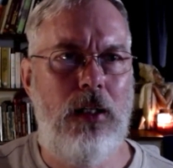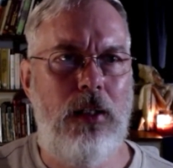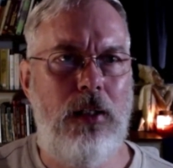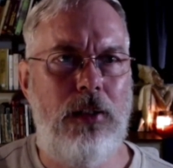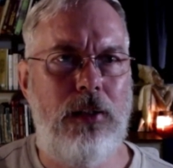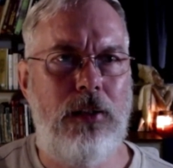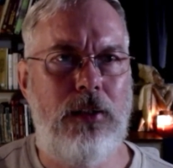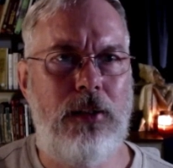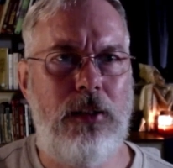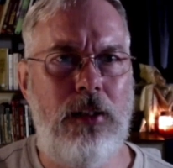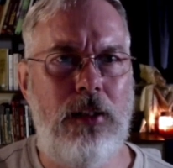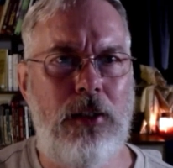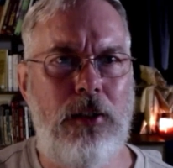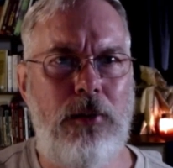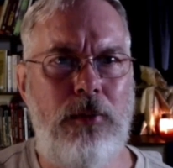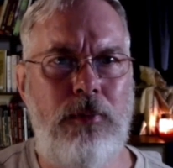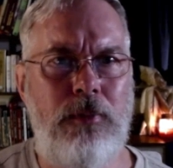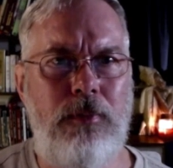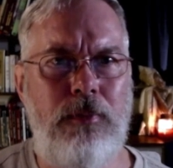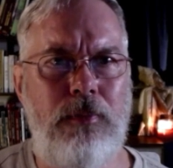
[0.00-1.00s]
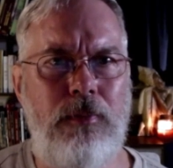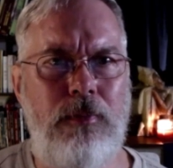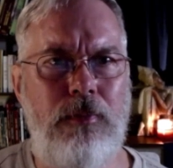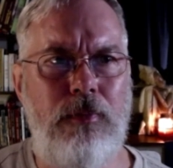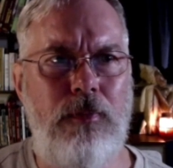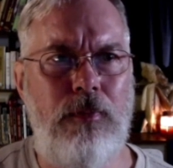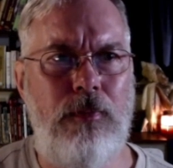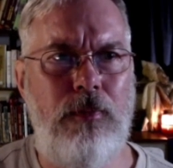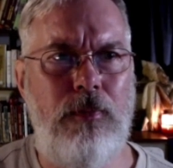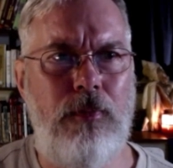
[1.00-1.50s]
So,
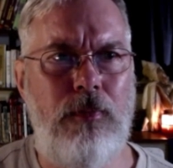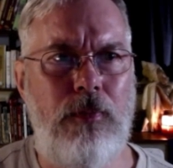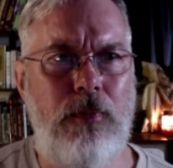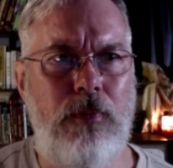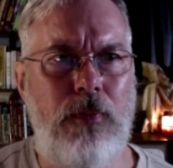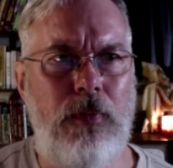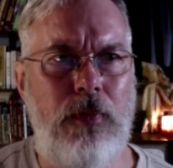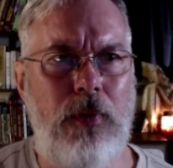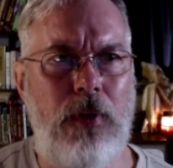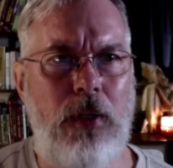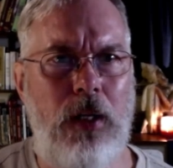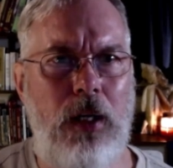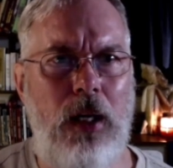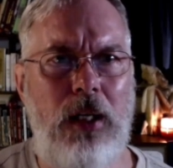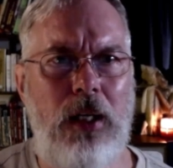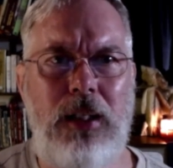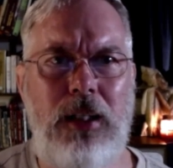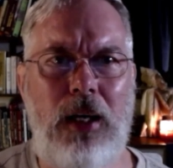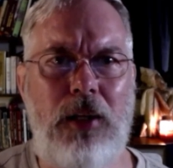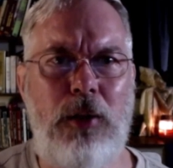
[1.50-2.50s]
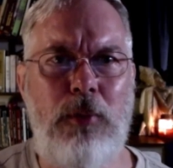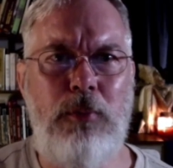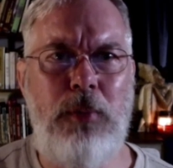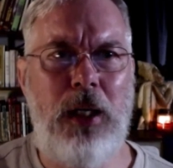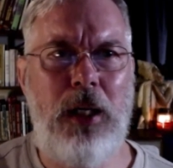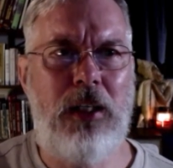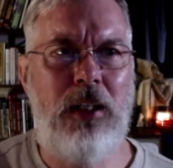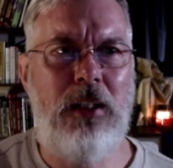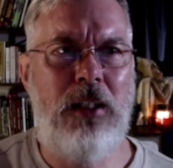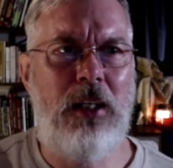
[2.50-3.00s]
yeah, the
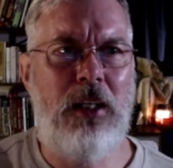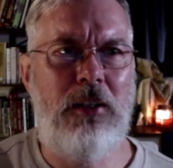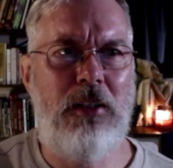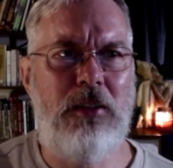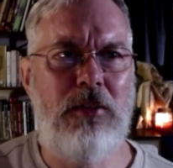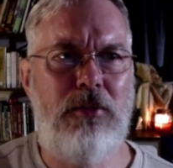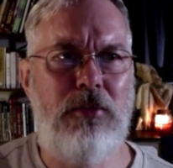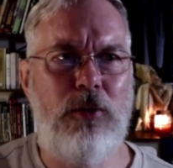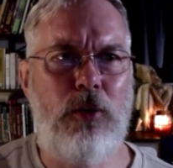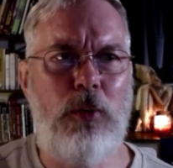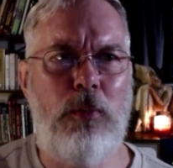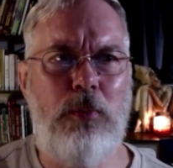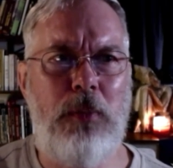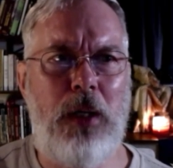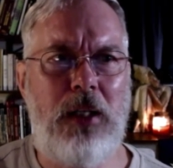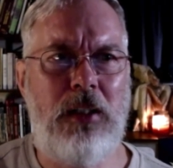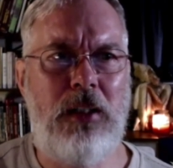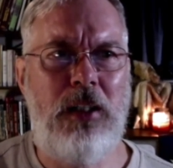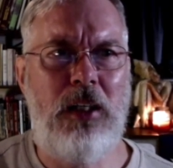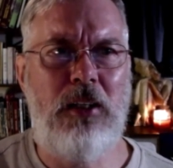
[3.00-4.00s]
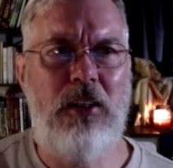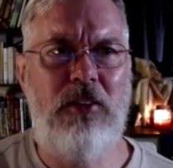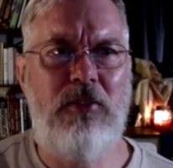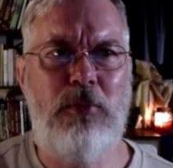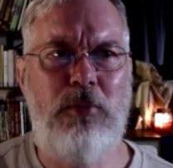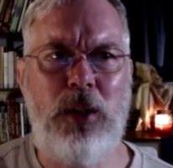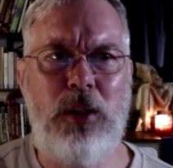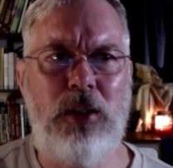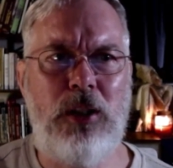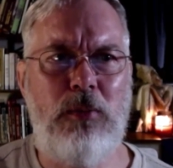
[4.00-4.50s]
mega narrative or meta narrative
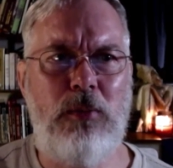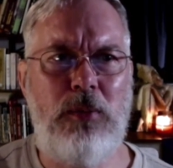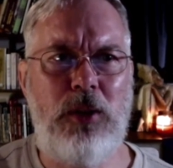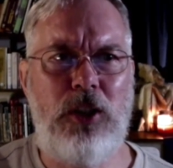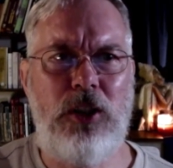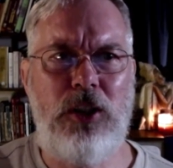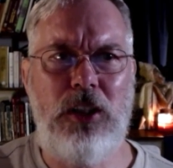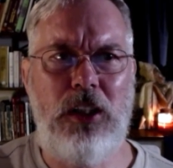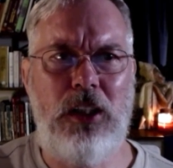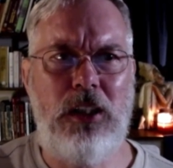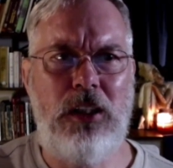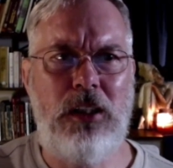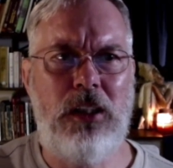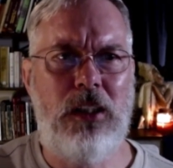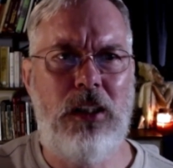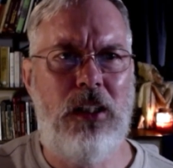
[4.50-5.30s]
building machine,